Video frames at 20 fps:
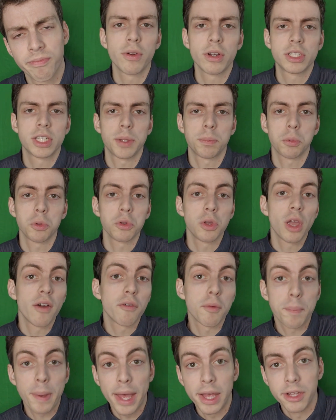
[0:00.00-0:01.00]
For example, you
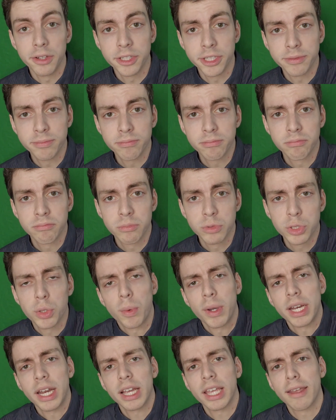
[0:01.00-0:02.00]
have a paladin, so why